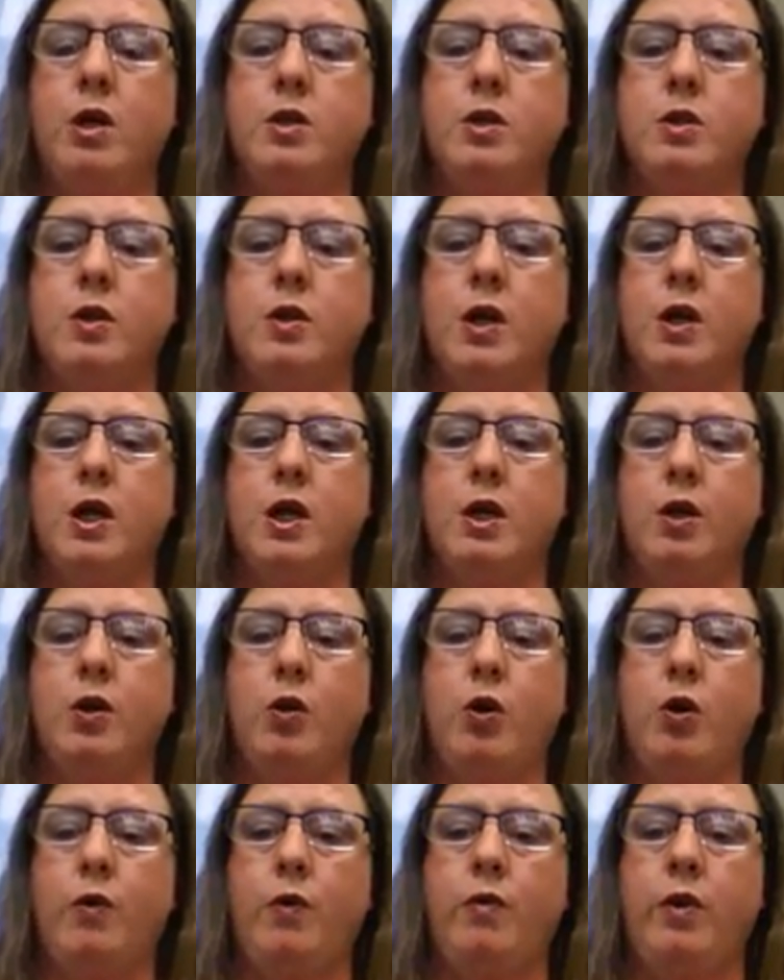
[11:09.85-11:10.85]
so they can
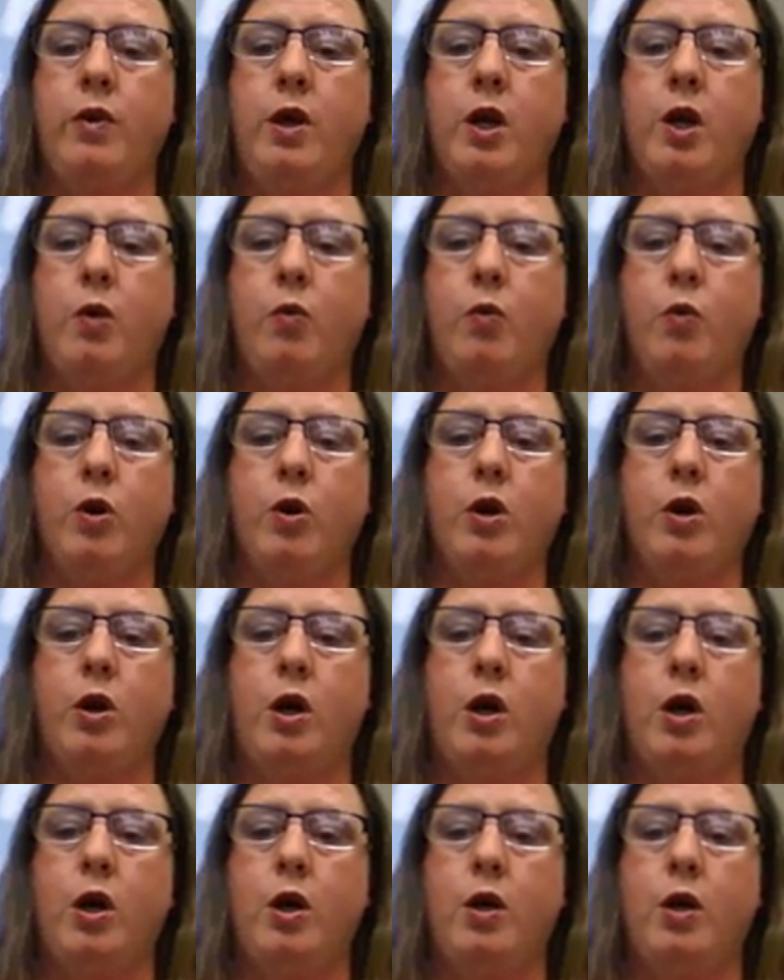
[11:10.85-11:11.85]
go over there and work
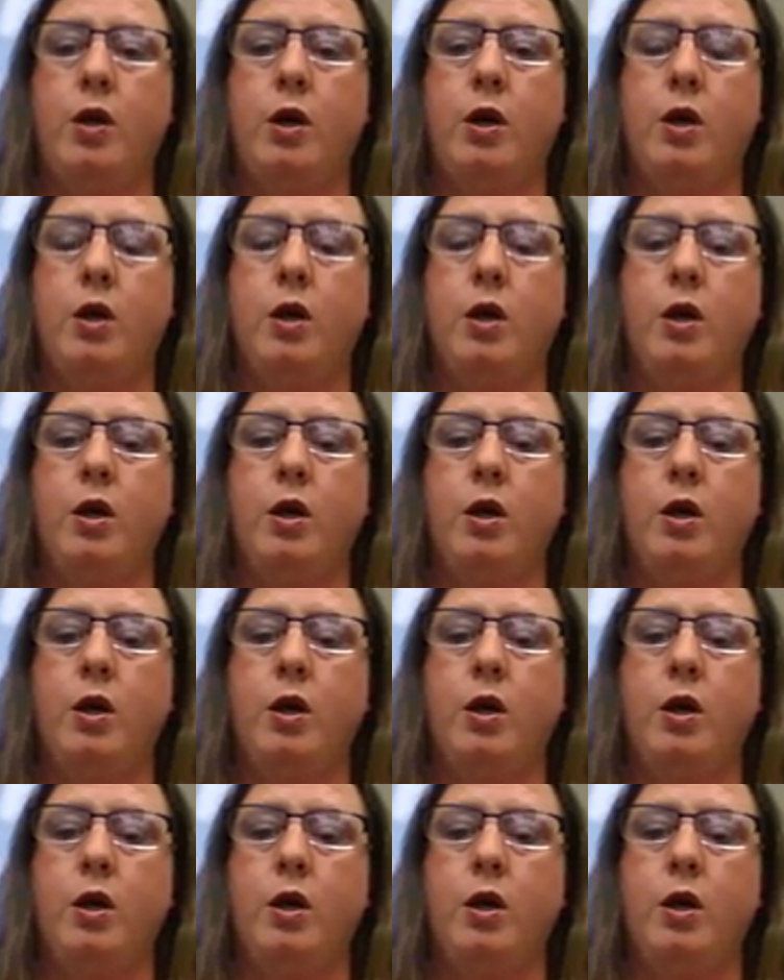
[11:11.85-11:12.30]
on